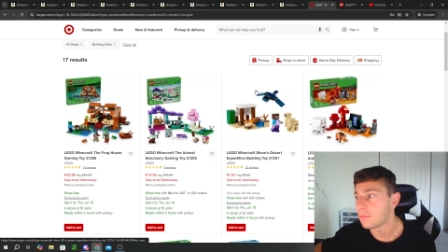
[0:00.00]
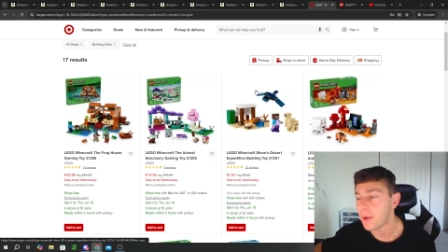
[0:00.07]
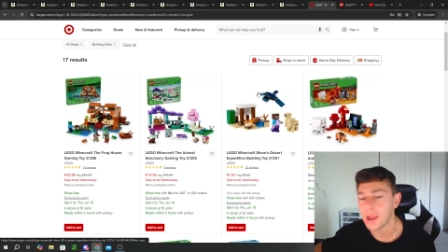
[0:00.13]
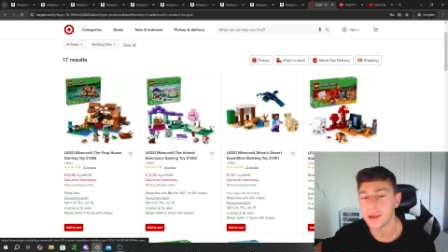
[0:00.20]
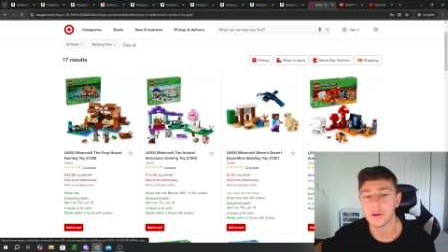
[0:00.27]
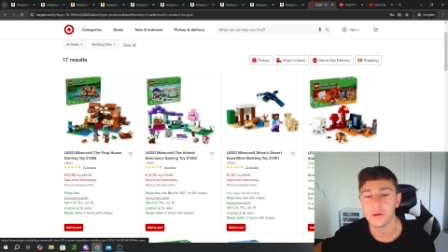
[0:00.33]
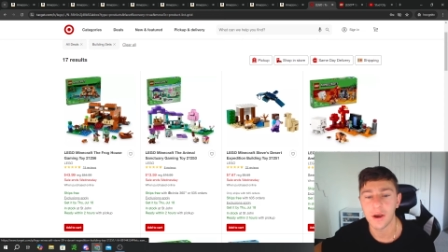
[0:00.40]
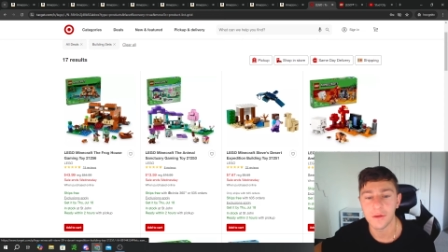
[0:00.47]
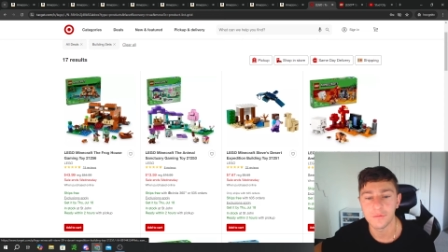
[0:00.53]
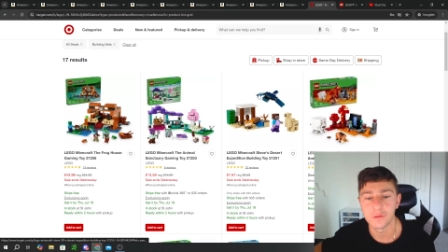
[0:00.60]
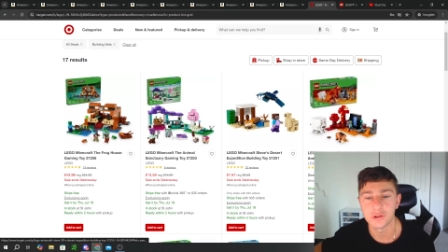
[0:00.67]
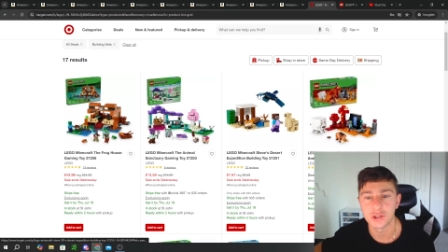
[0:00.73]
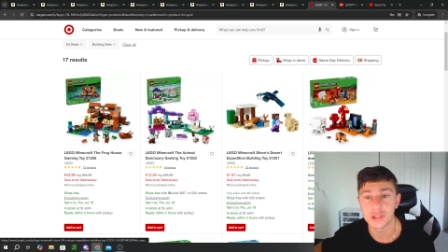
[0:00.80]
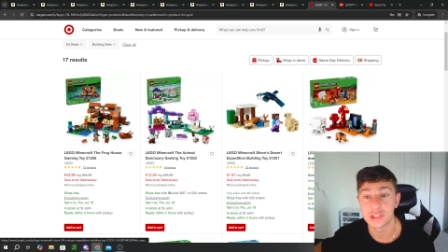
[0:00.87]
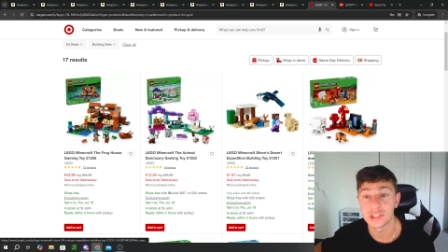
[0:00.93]
Minecraft,
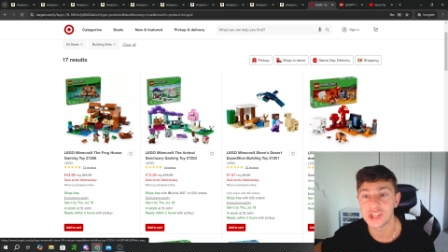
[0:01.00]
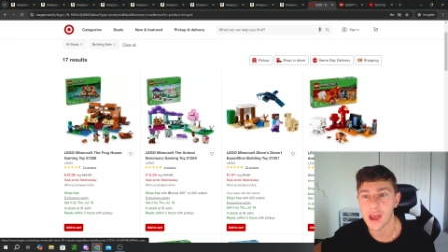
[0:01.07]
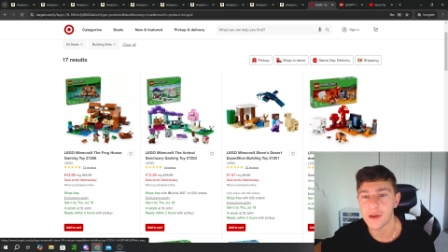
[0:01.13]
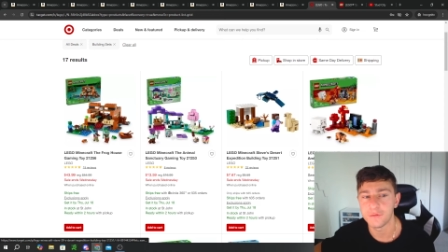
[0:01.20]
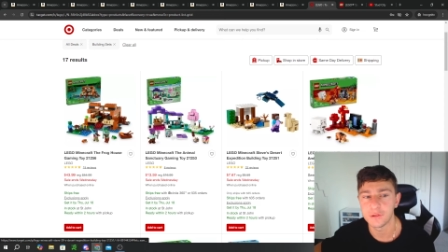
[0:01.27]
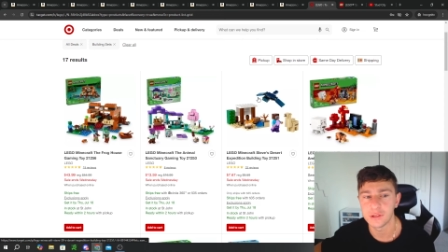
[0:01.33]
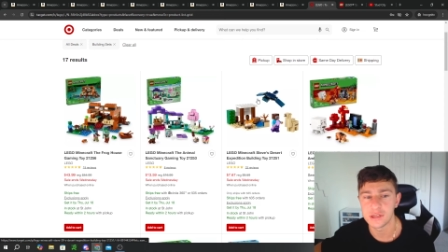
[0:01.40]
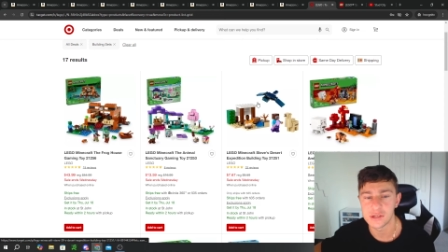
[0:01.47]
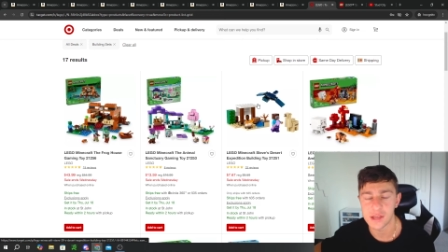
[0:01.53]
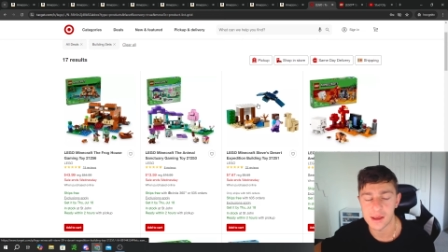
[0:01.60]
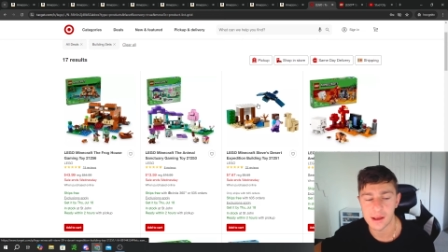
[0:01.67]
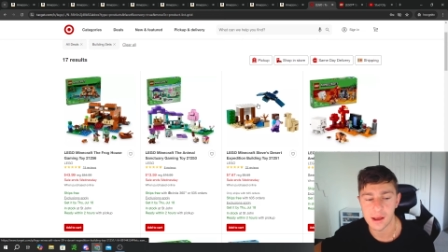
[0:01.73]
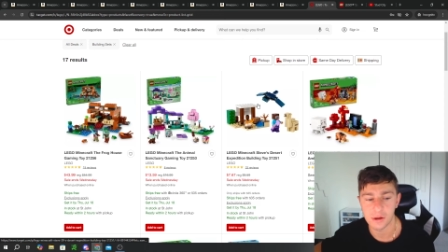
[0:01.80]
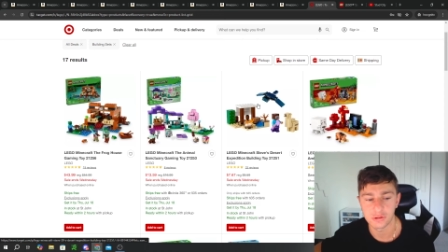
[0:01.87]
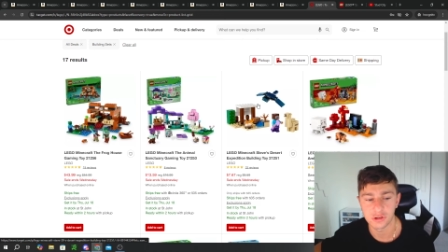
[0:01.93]
you should definitely
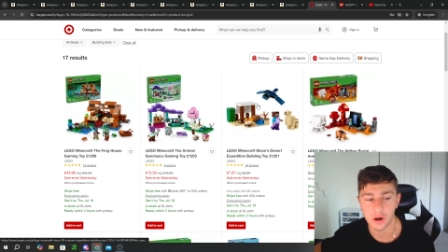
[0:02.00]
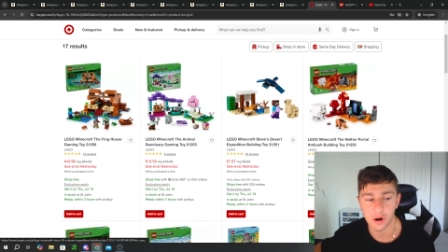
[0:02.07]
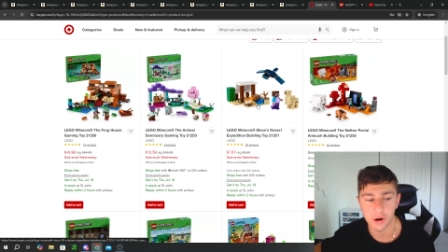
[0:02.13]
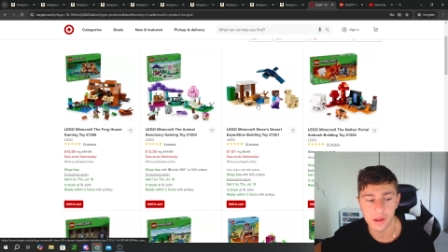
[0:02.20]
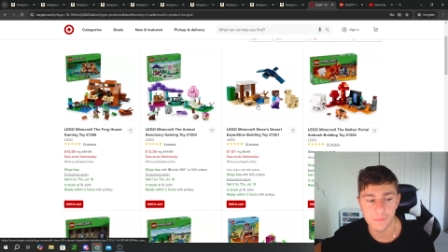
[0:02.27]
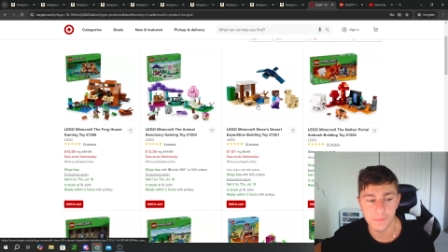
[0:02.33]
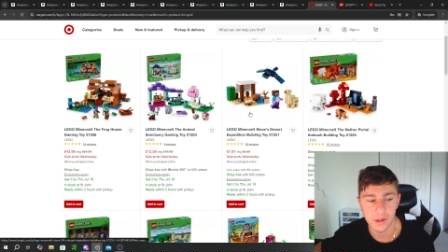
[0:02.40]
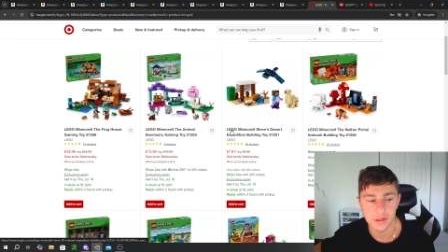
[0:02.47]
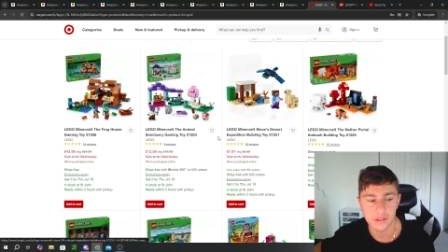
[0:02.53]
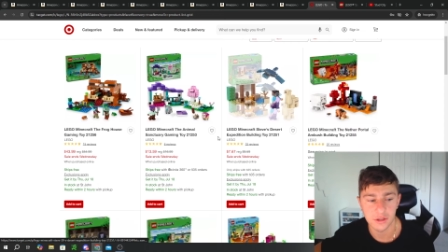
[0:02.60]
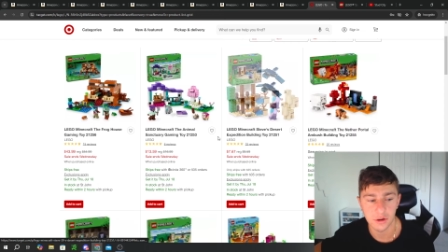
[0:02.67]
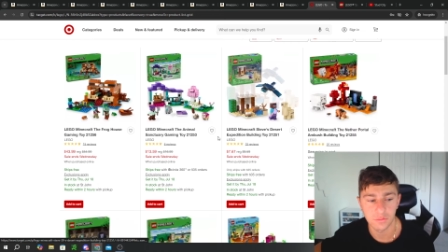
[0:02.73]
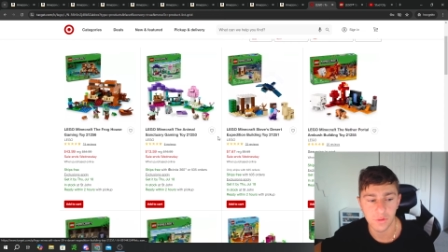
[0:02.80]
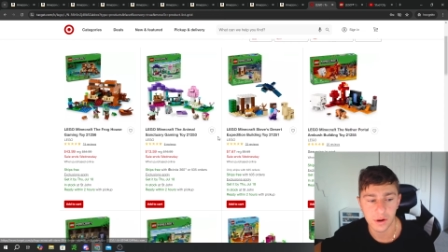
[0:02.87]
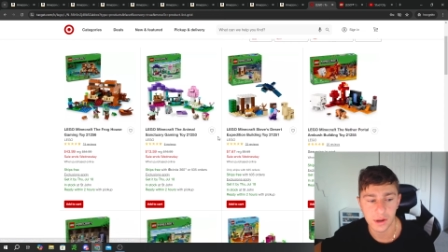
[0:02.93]
check out Target because
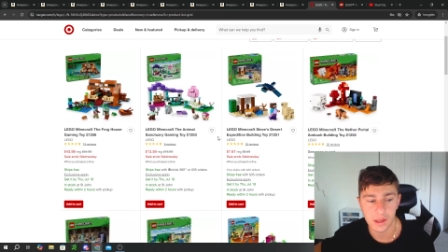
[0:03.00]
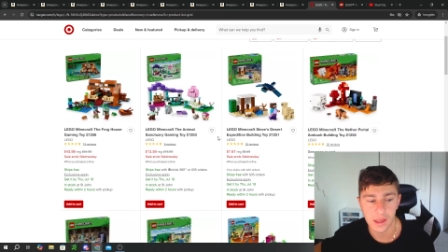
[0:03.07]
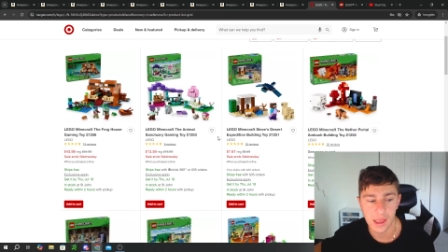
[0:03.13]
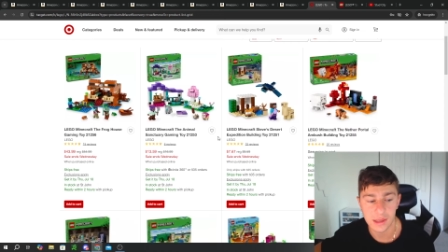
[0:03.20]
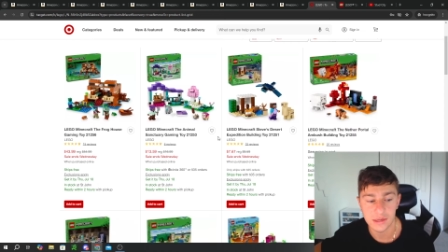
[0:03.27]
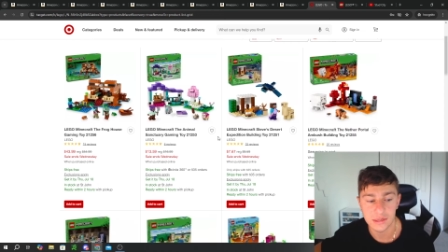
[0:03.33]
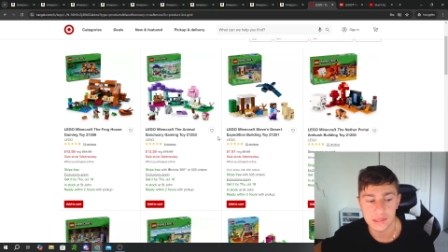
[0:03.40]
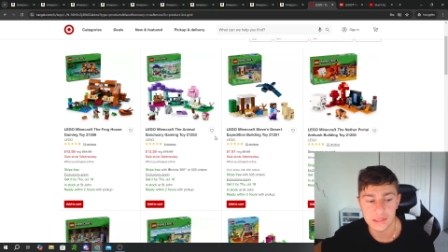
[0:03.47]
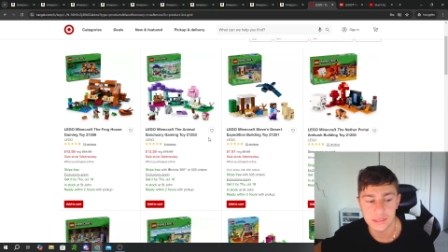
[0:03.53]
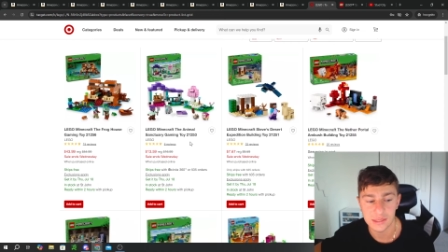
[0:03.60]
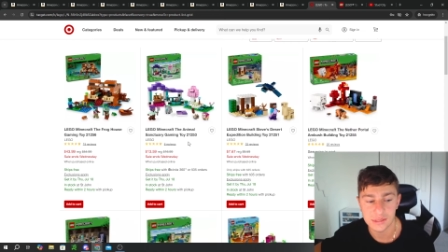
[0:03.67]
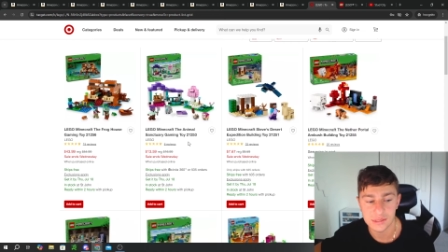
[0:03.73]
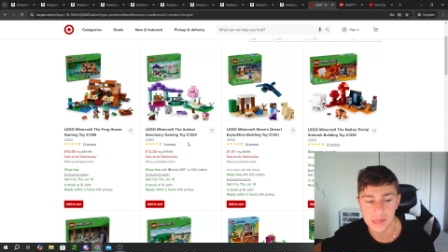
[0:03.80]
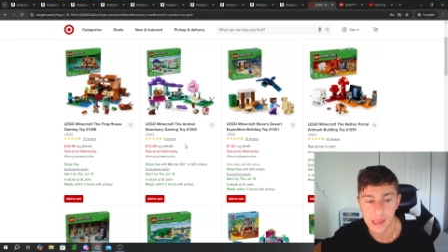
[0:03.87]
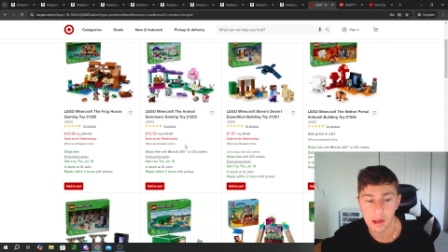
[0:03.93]
they're running a
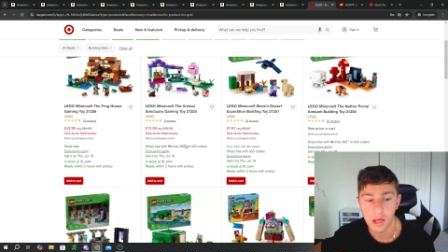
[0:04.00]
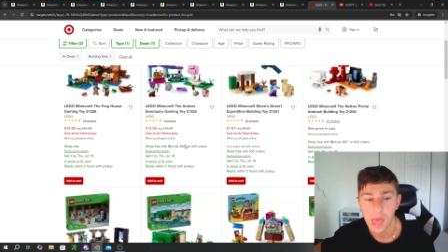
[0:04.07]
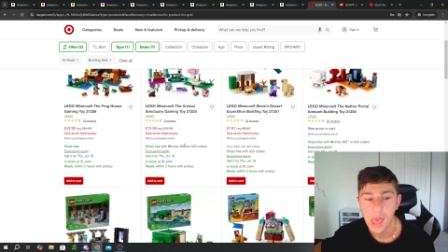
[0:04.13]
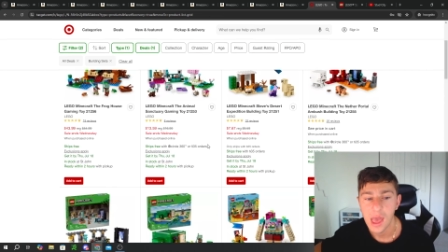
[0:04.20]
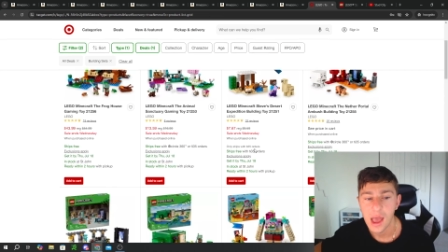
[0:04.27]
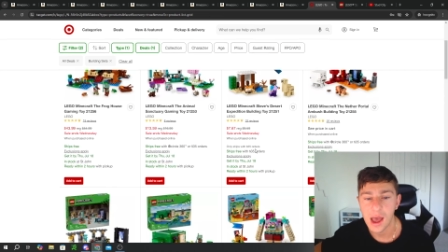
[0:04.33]
decent sale